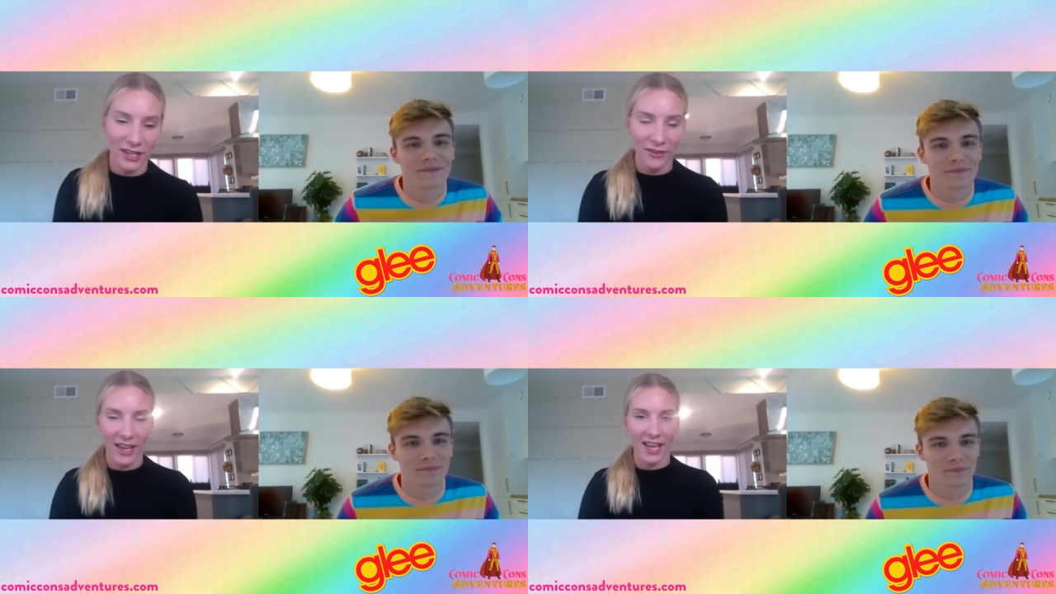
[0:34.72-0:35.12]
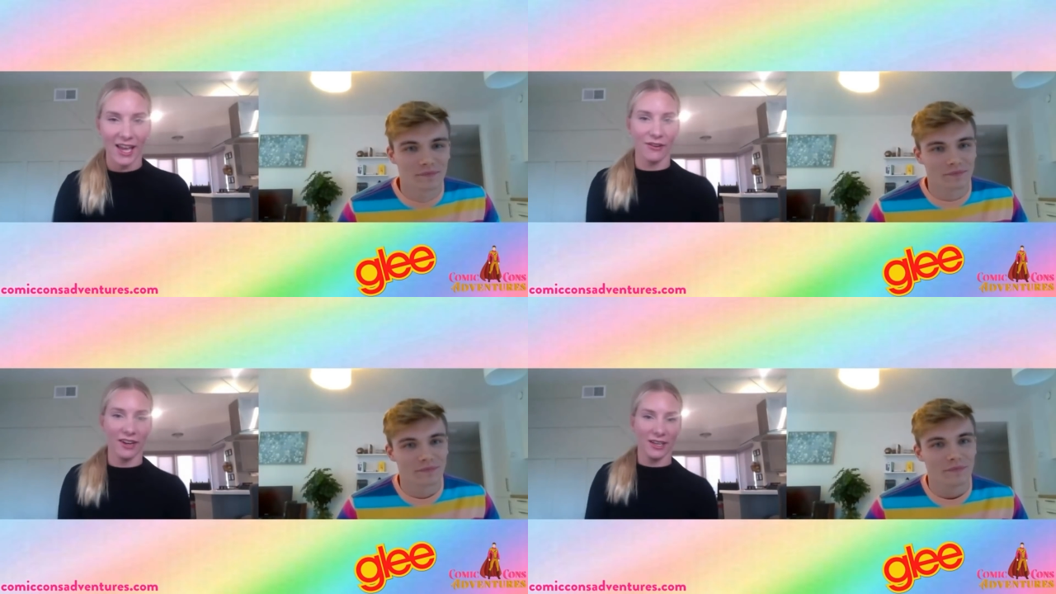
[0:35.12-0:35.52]
Speaker 1: okay. How are
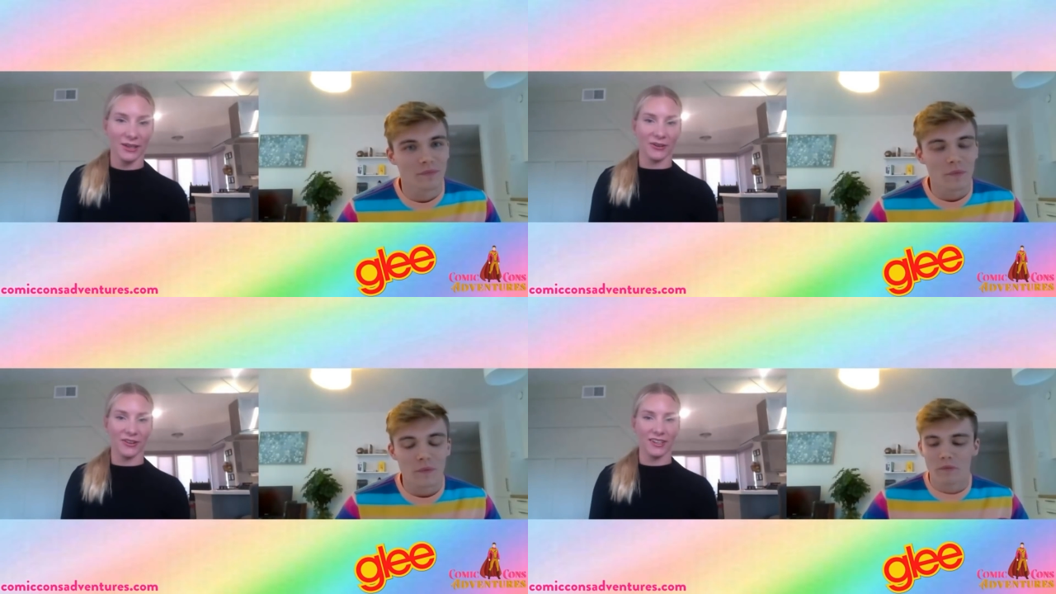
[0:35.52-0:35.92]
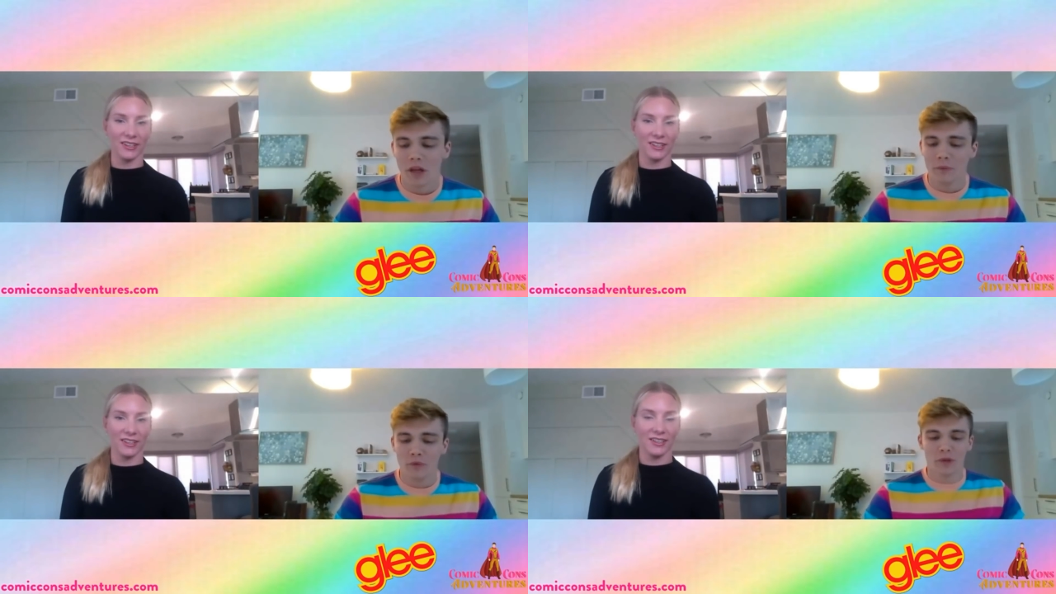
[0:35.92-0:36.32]
you?
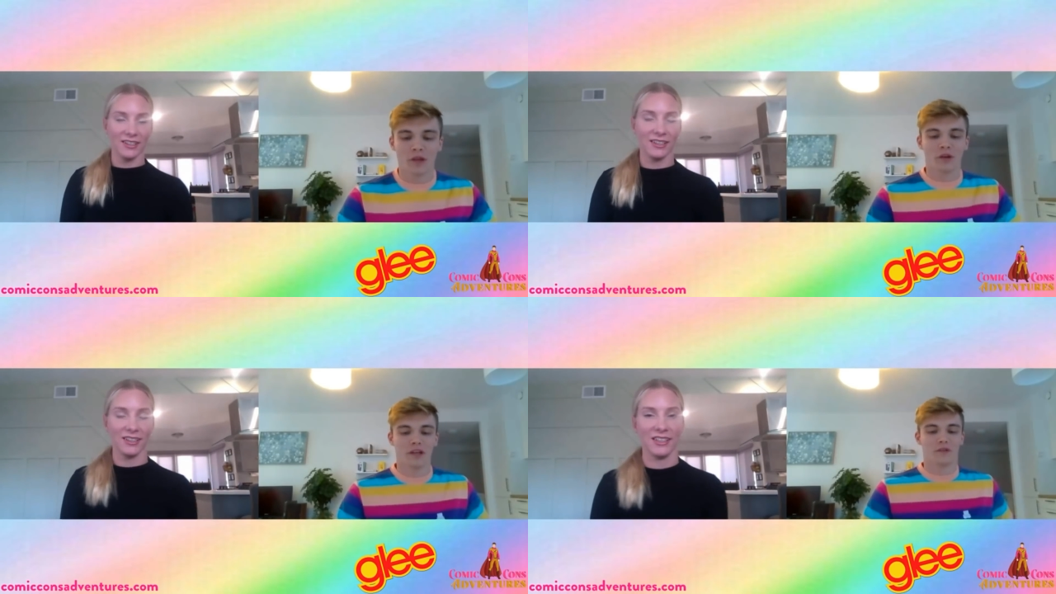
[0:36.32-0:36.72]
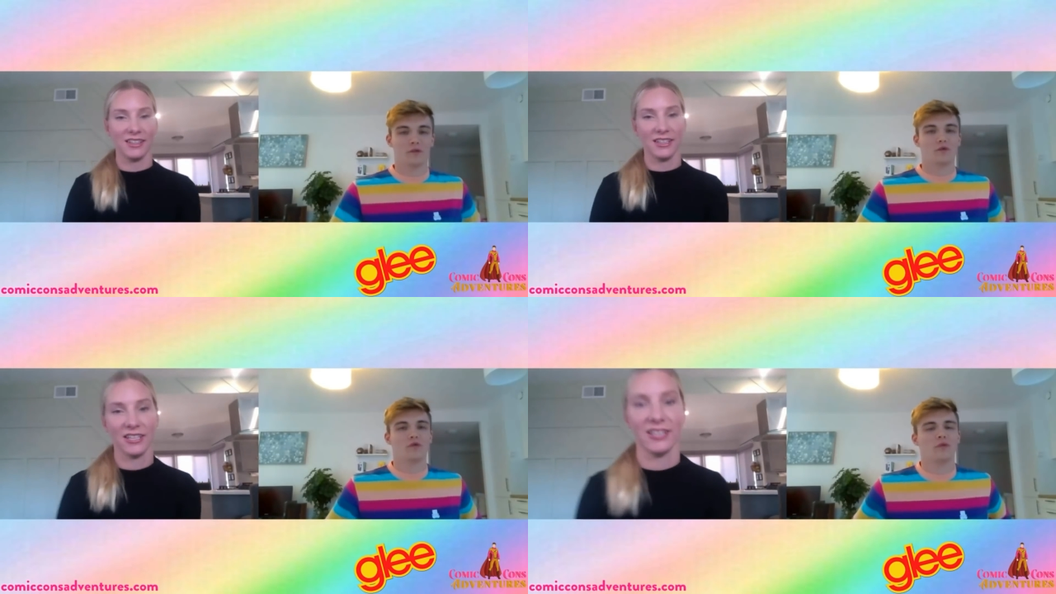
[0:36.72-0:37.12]
Speaker 2: I'm doing okay
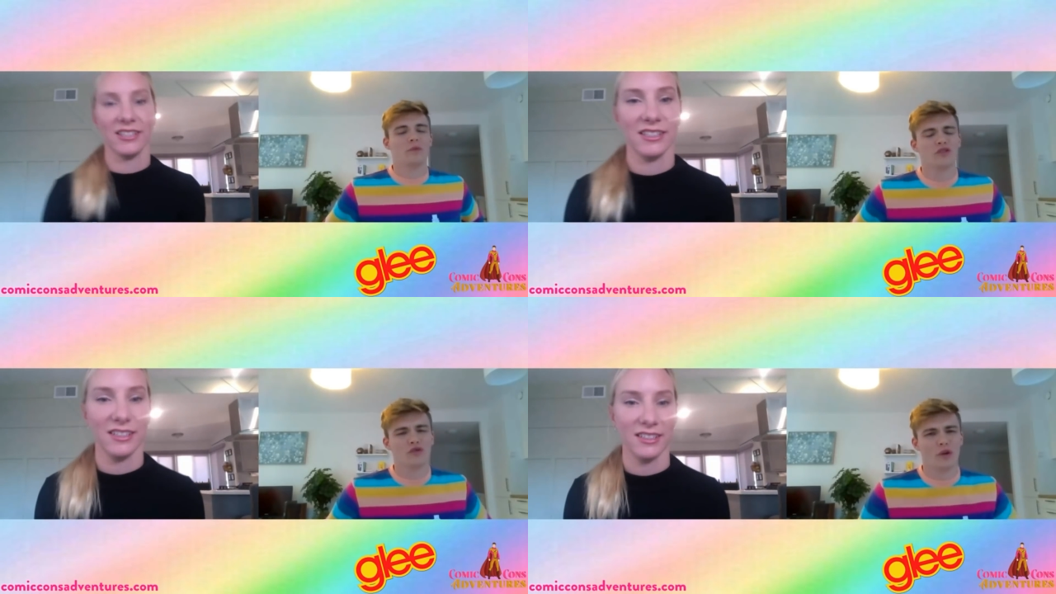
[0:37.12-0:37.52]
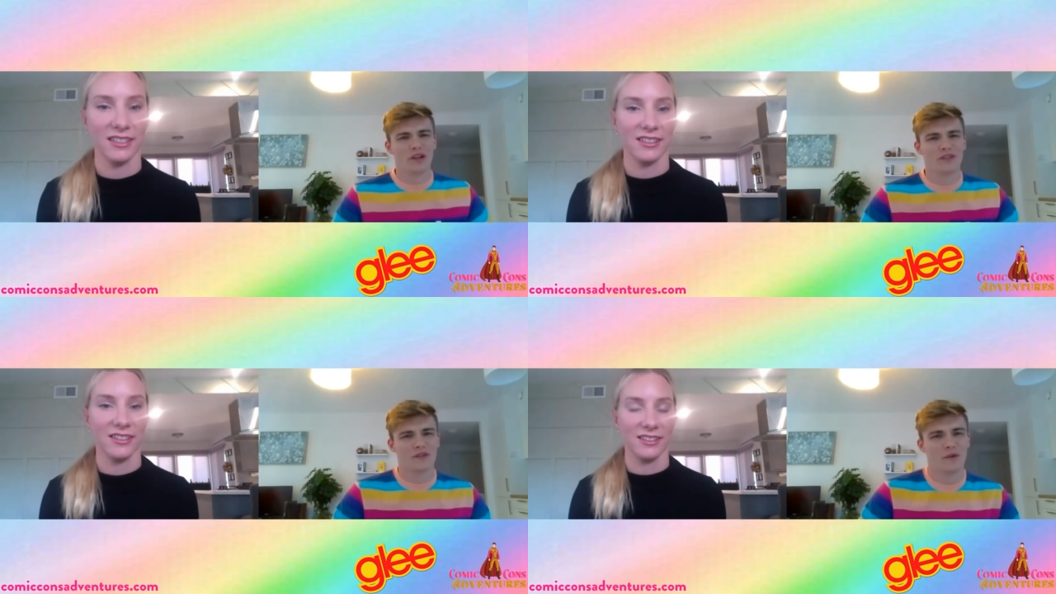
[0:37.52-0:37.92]
too. A bit
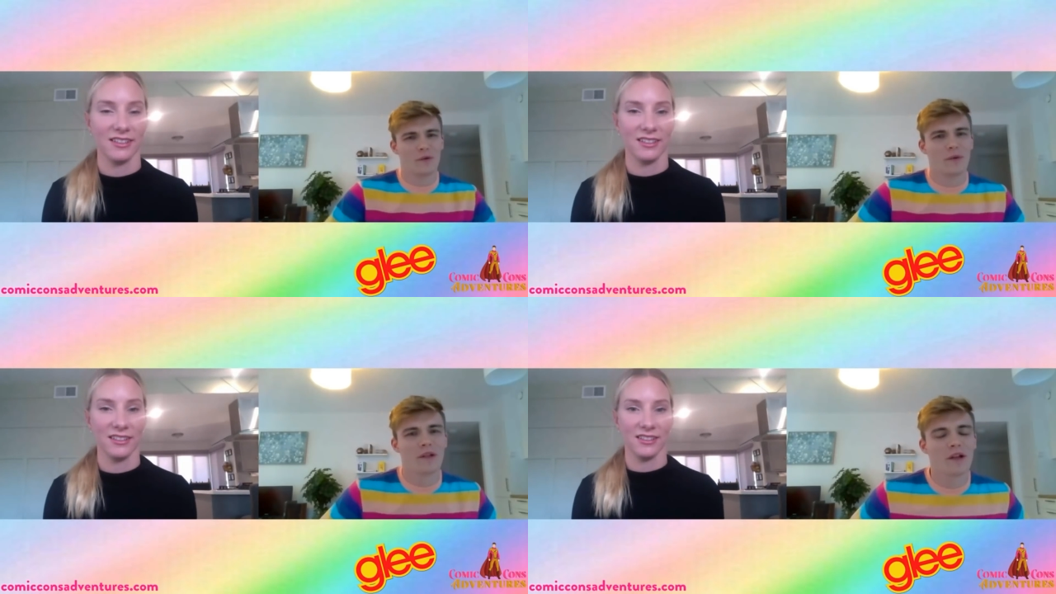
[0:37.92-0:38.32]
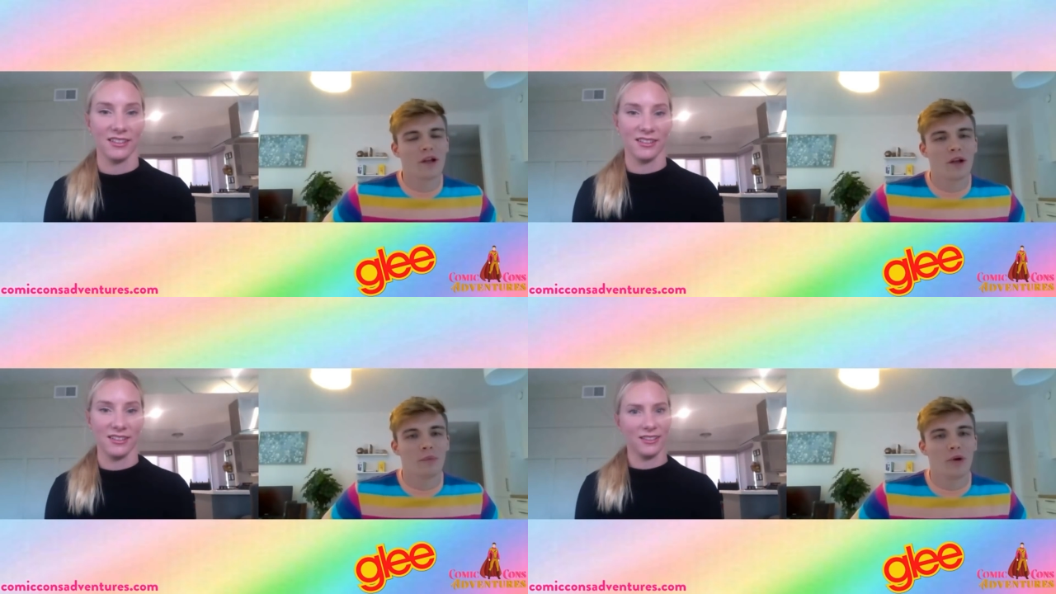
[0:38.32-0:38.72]
stressed though.
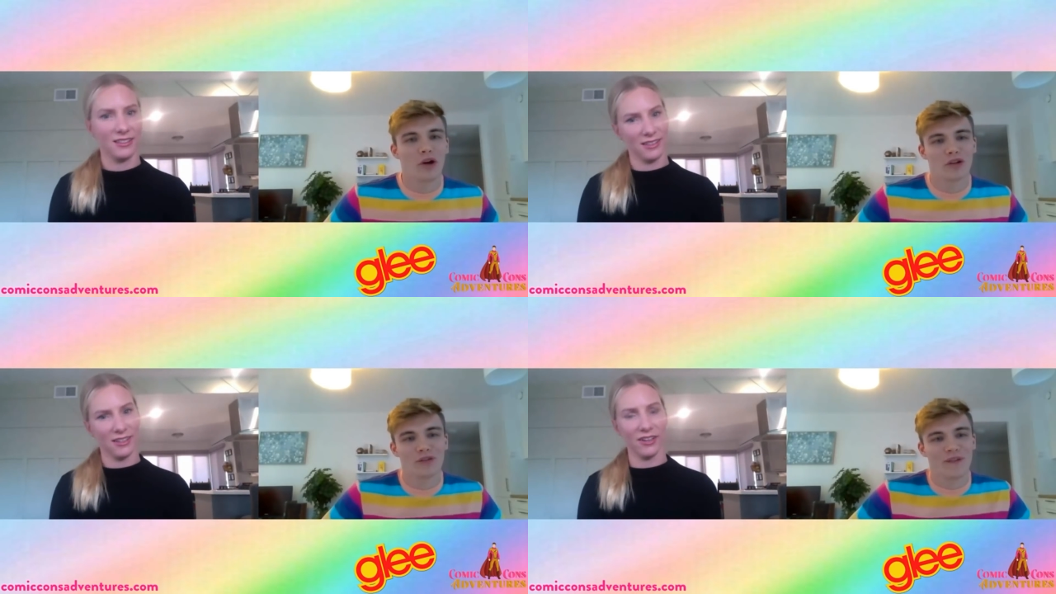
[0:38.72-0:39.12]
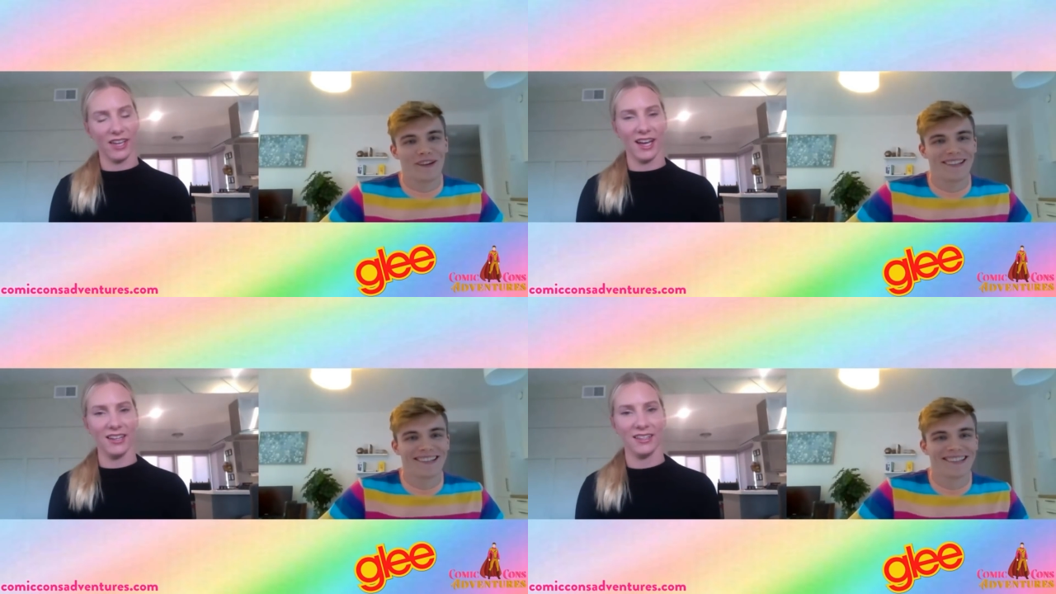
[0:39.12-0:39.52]
But oh yeah.
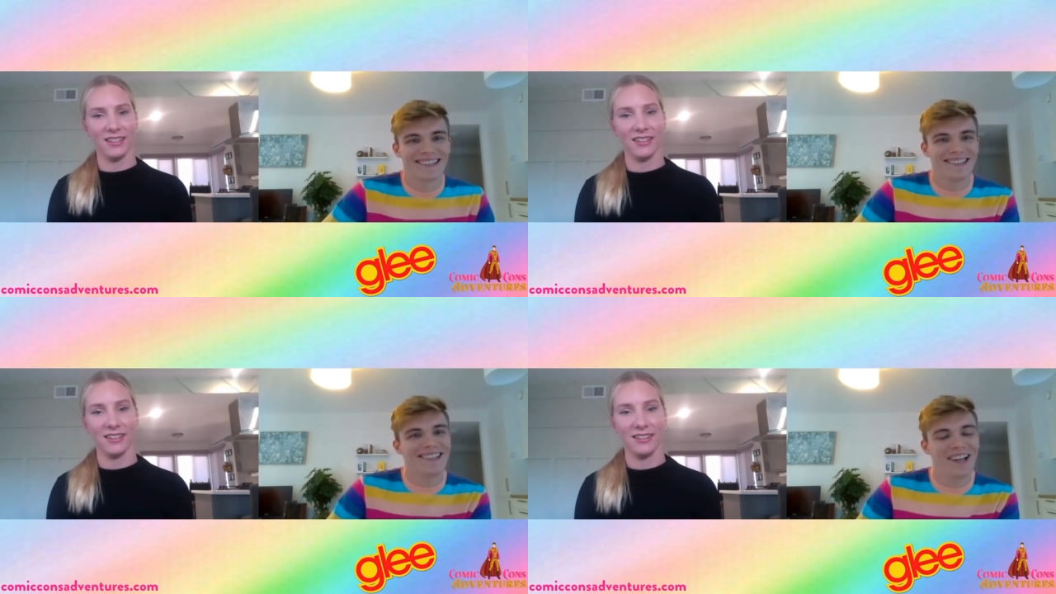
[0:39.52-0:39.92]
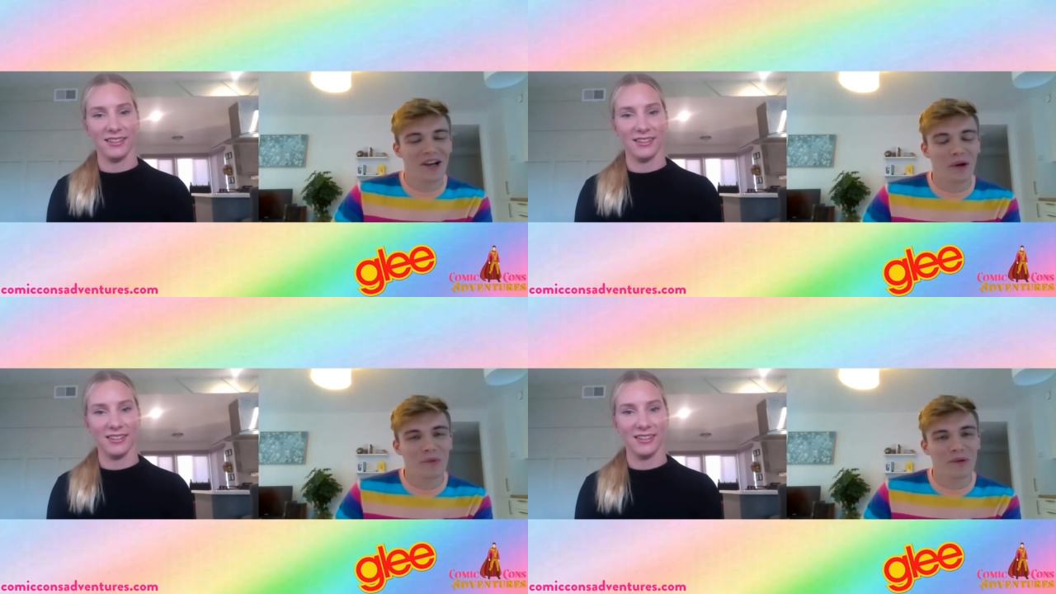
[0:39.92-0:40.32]

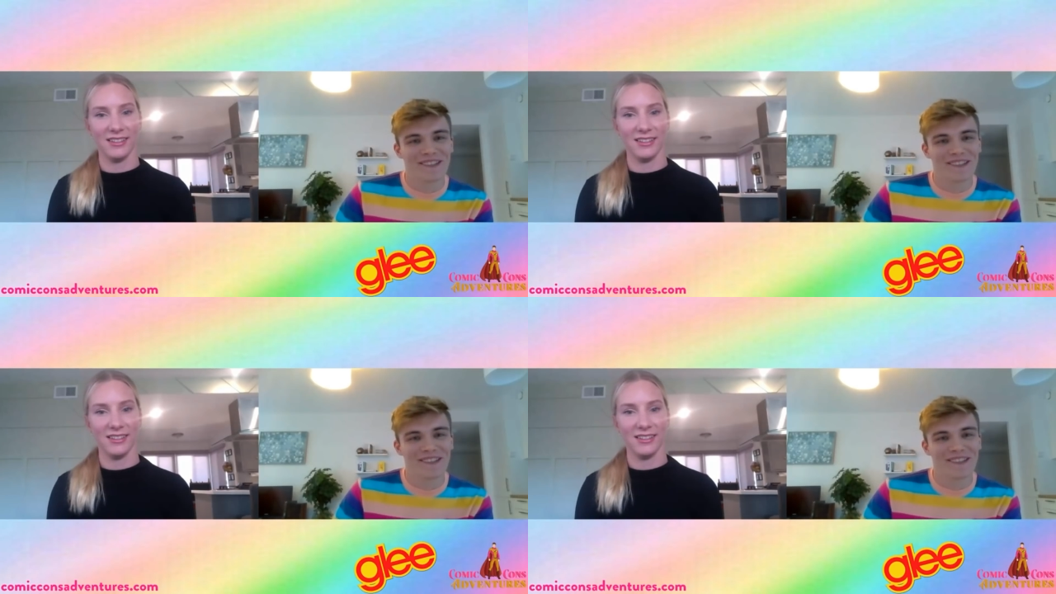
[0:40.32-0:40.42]
Yeah, a bit.